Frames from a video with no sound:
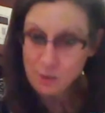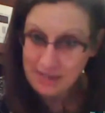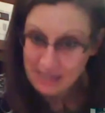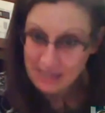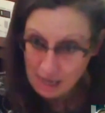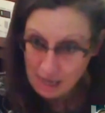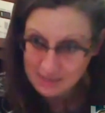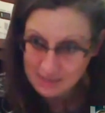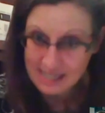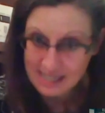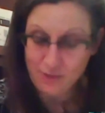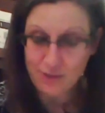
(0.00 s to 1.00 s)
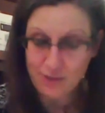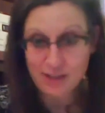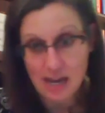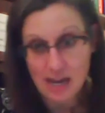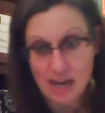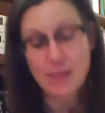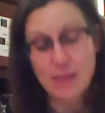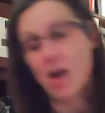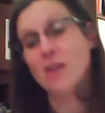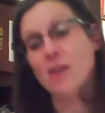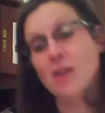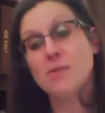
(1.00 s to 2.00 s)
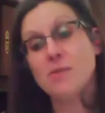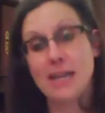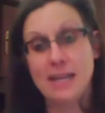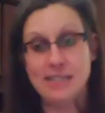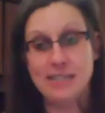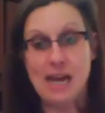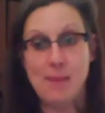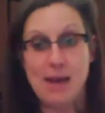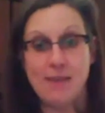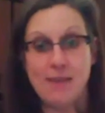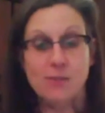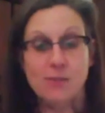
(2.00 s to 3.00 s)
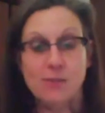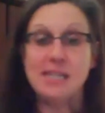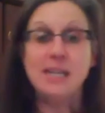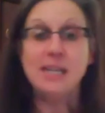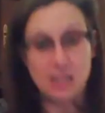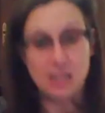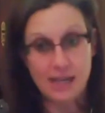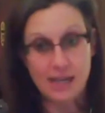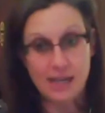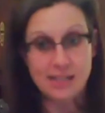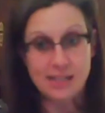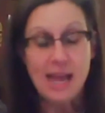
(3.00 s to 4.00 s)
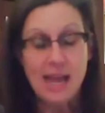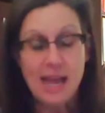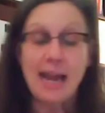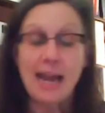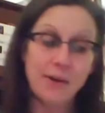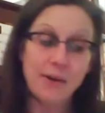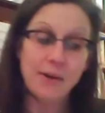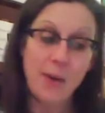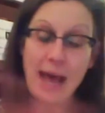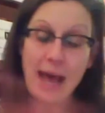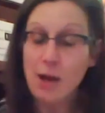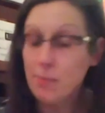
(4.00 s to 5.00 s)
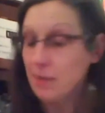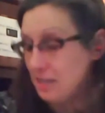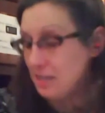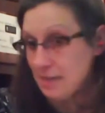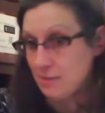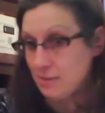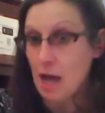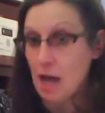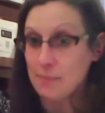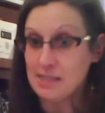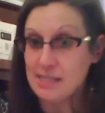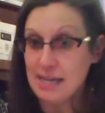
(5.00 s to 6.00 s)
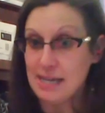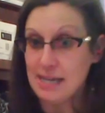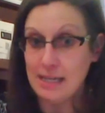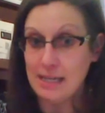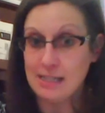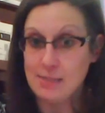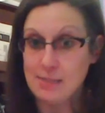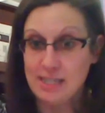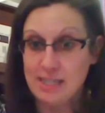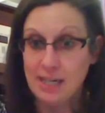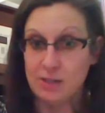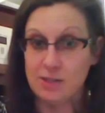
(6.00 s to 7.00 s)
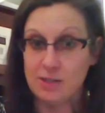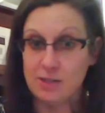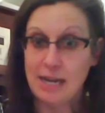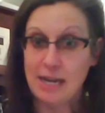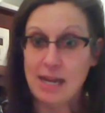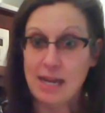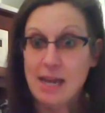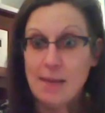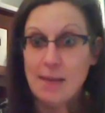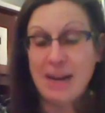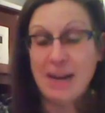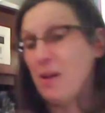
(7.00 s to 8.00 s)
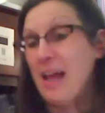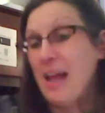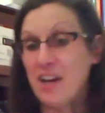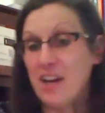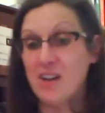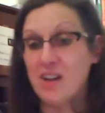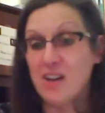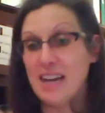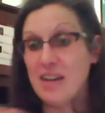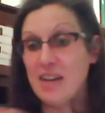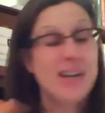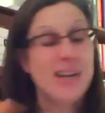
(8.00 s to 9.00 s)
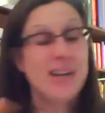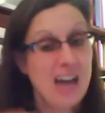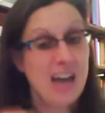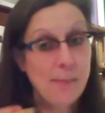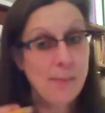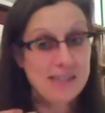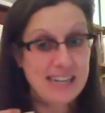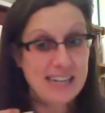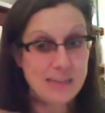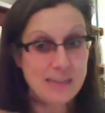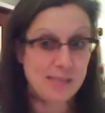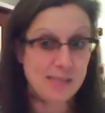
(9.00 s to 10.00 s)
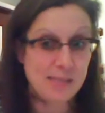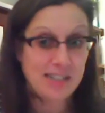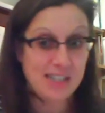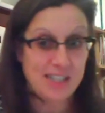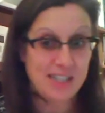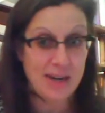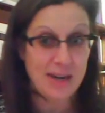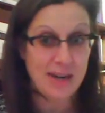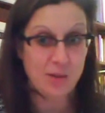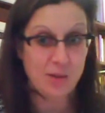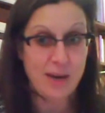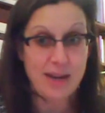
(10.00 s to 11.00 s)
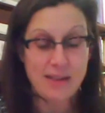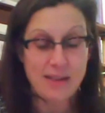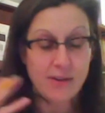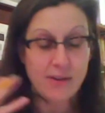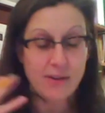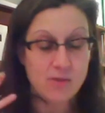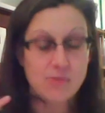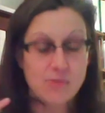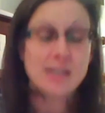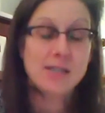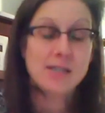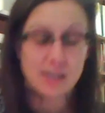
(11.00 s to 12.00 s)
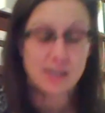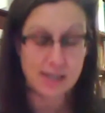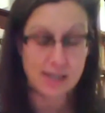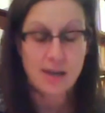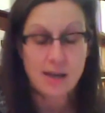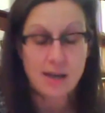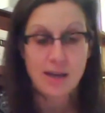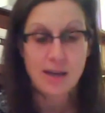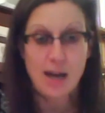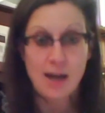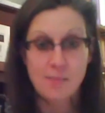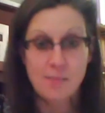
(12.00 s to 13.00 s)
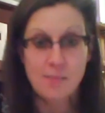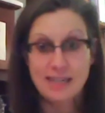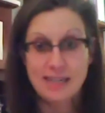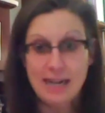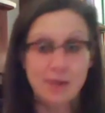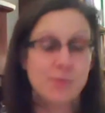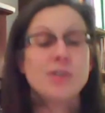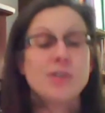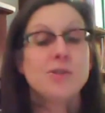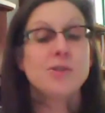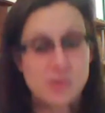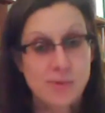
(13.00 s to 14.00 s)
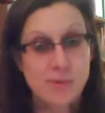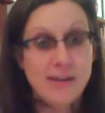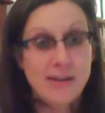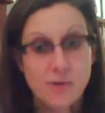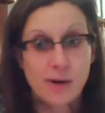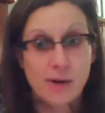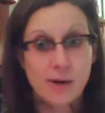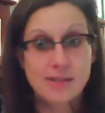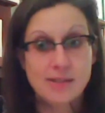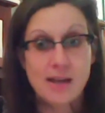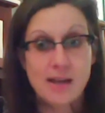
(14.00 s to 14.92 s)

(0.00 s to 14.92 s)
being compensated for their time, and they were also taking time out from seeing clients. And I don't know how much they were compensated in this particular study, but I know, like in our study, we didn't compensate them as much as their regular rate. They very graciously did it at a reduced rate for us.